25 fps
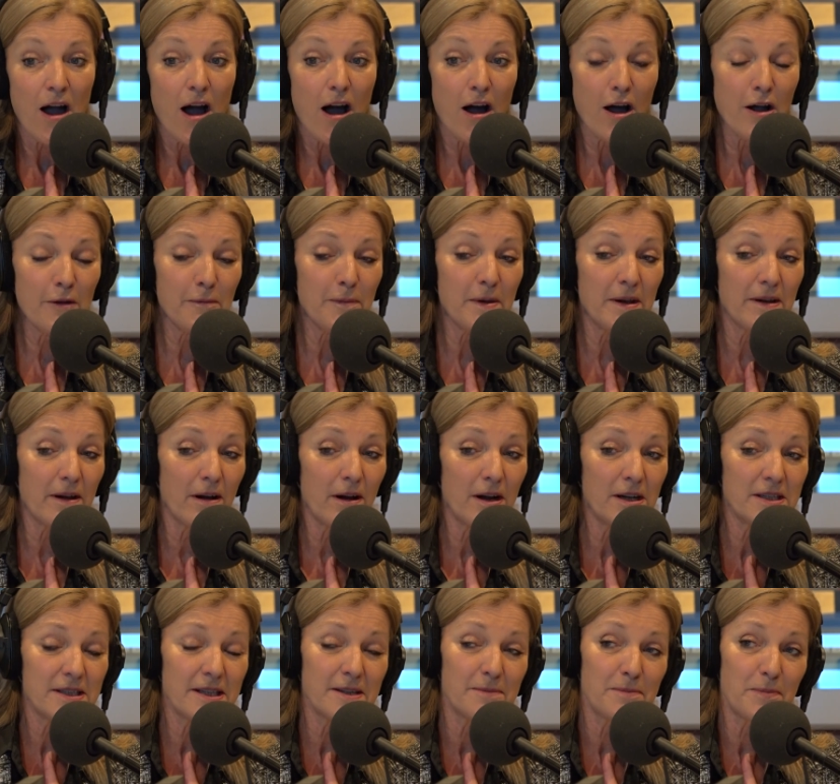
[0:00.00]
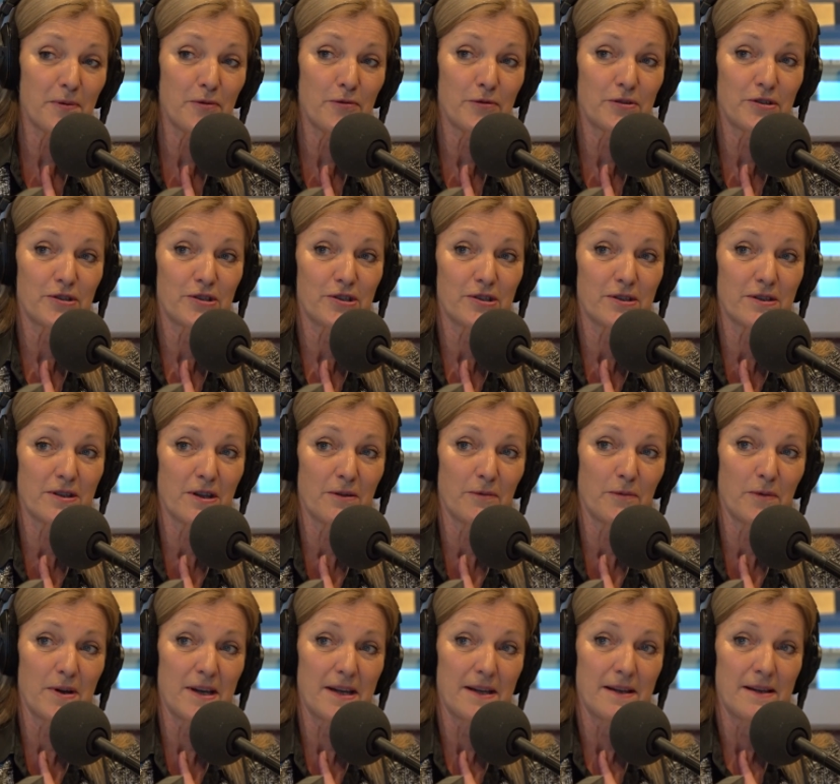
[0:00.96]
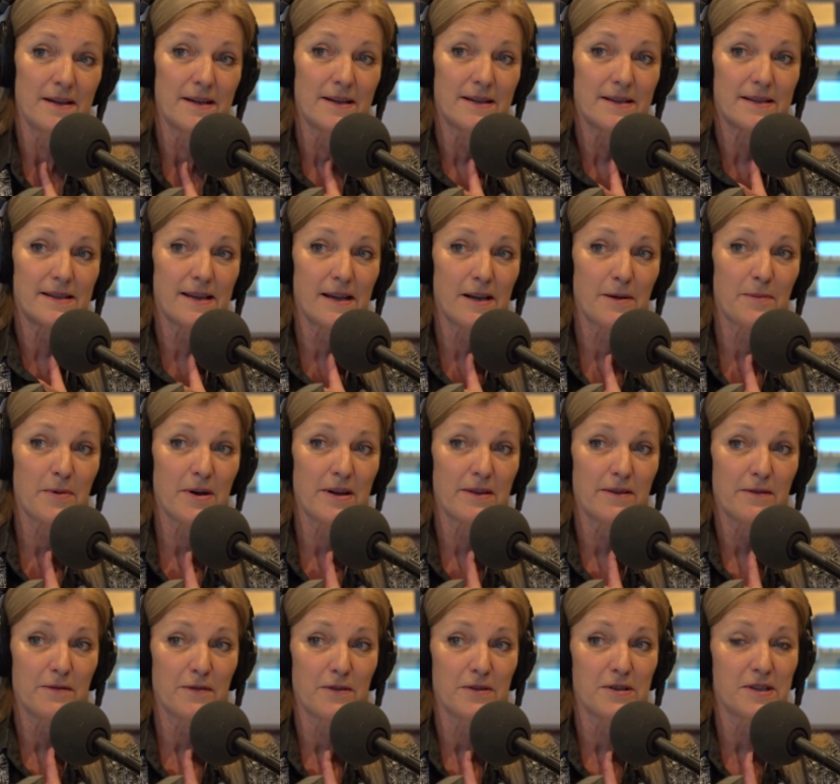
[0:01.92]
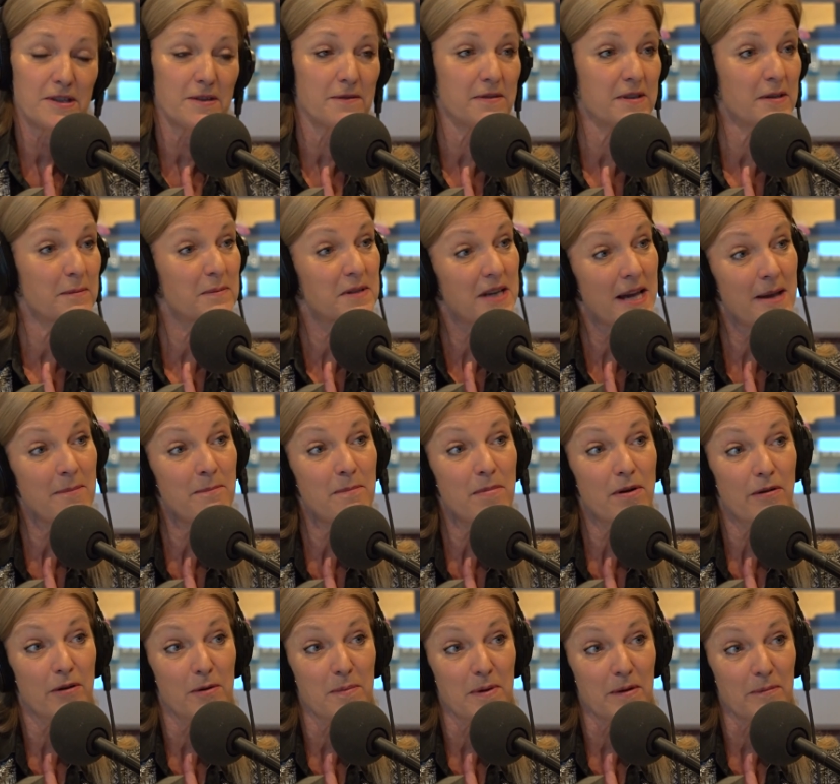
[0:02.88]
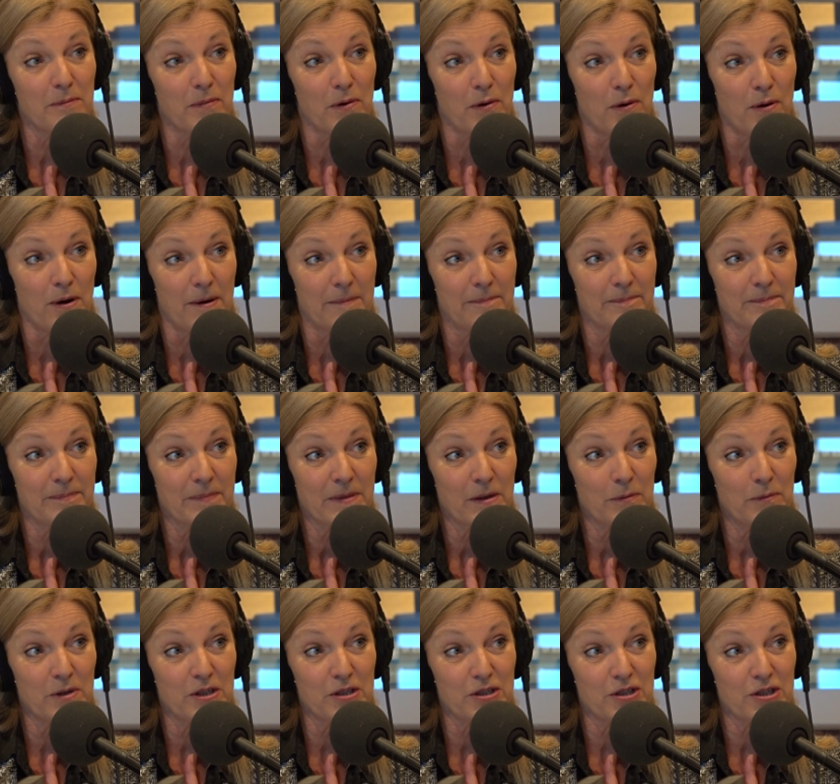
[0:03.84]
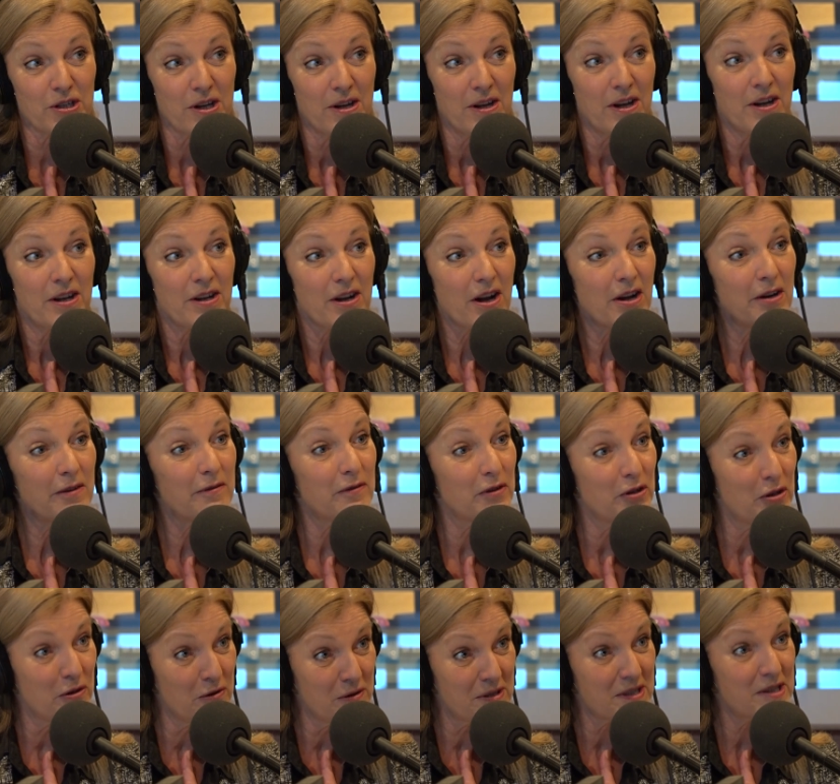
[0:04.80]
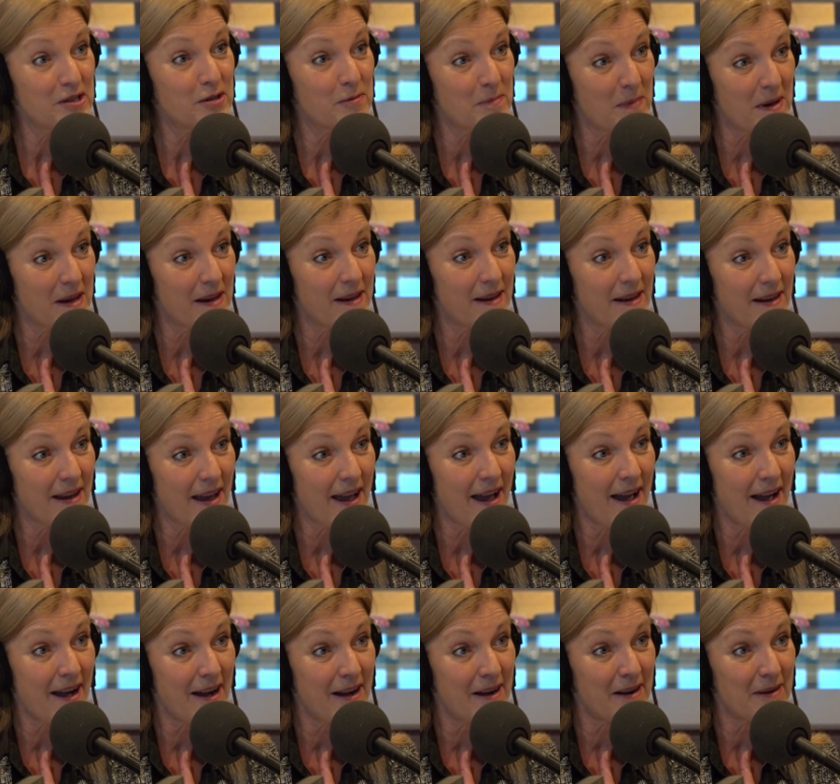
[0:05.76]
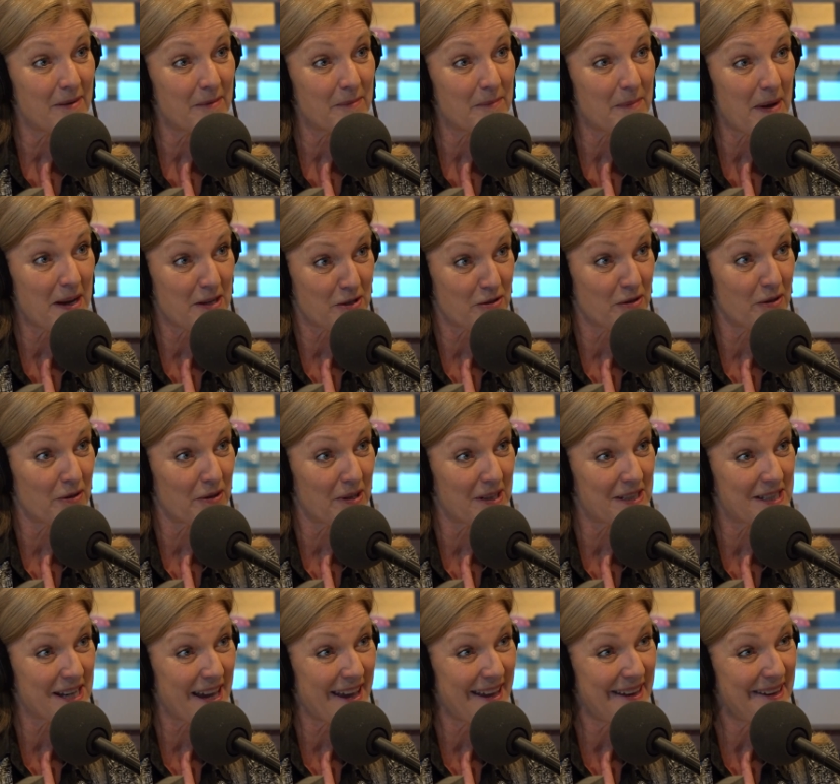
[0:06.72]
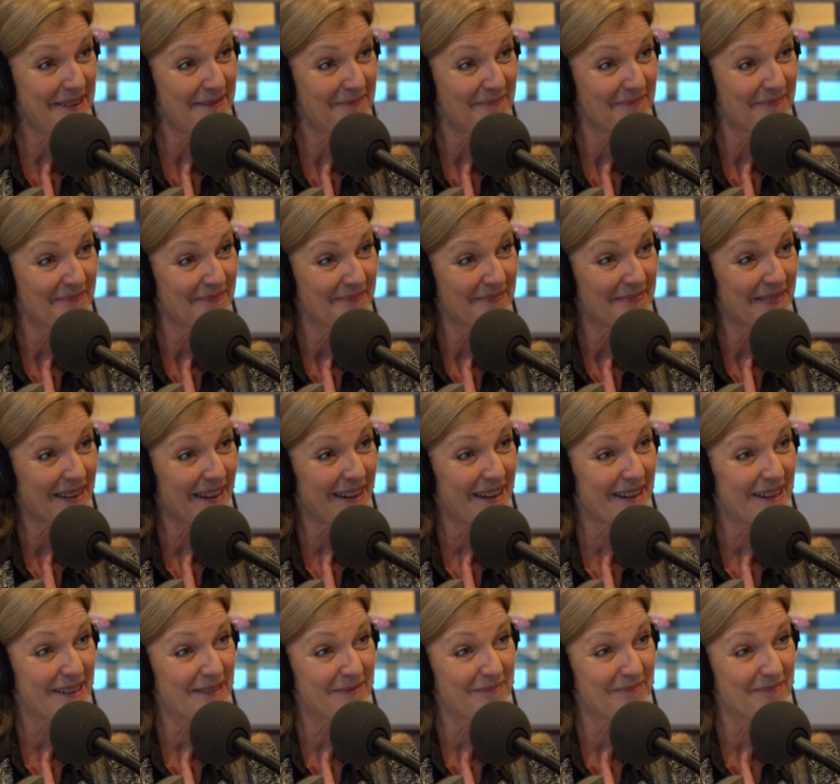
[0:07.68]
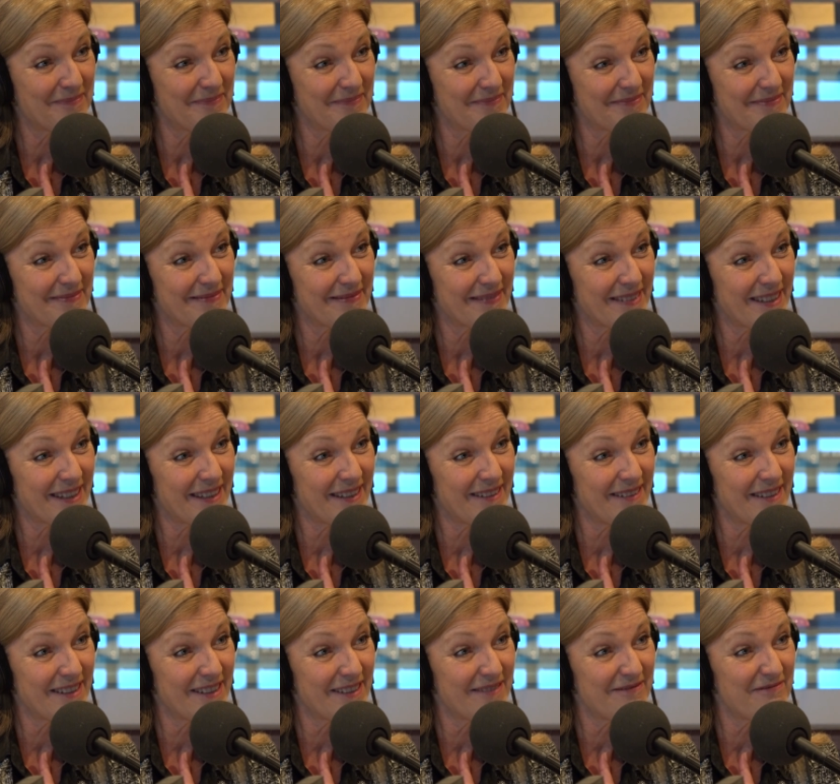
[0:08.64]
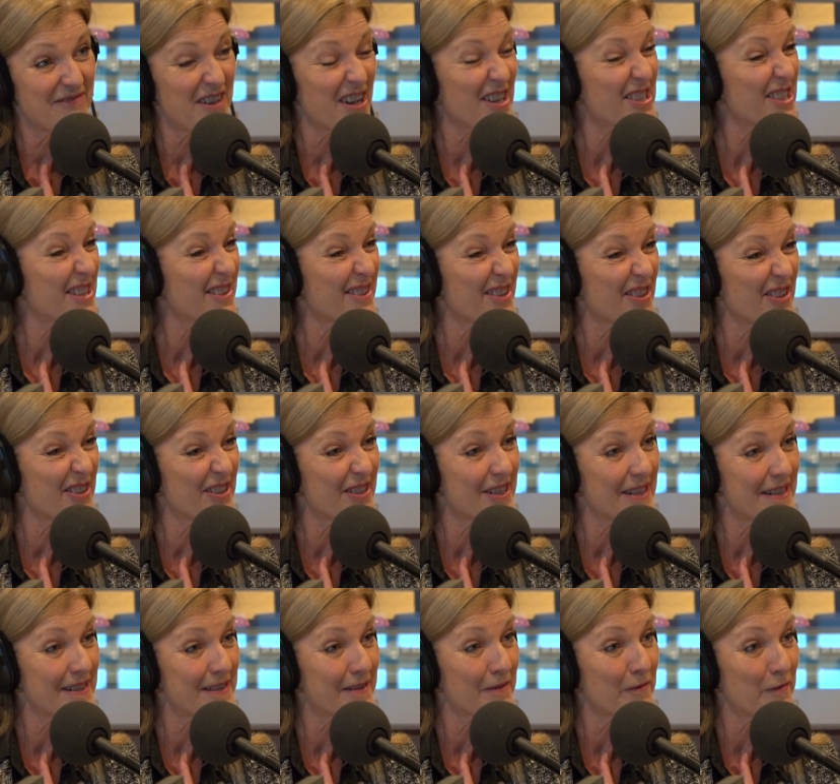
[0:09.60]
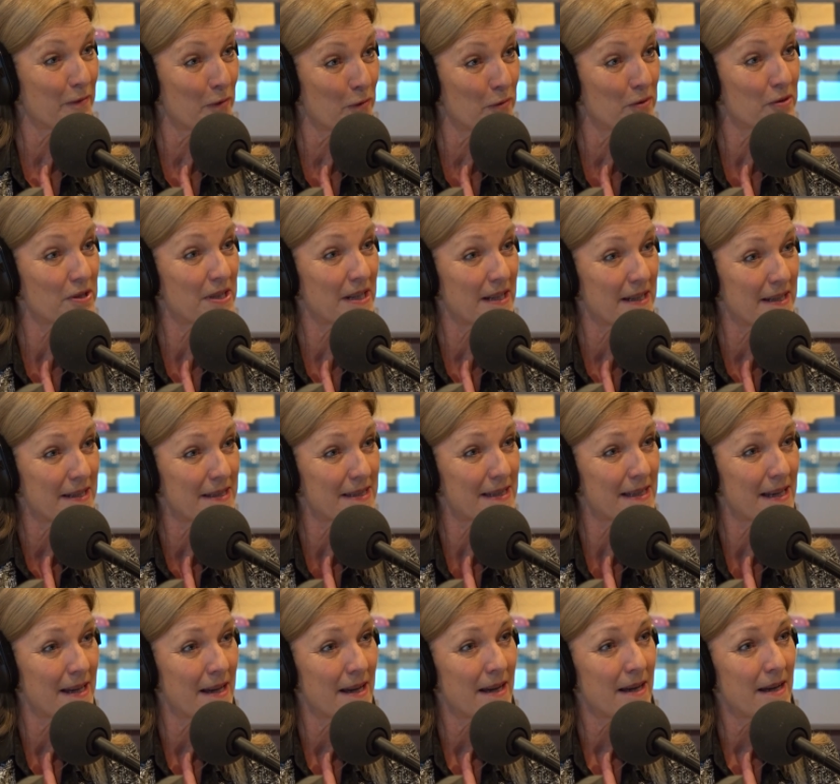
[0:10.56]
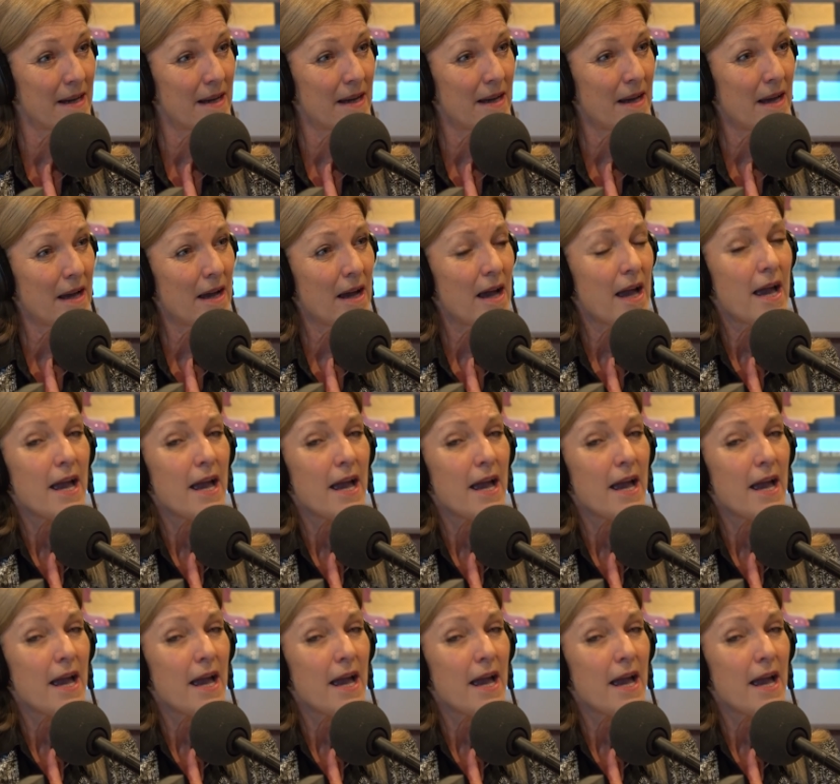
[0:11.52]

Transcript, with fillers: I've been I did push that we celebrate the first of September a bit more, which kind of used to be our patriotic day. Um, in the 1930s and Why? 40s. Why September 1?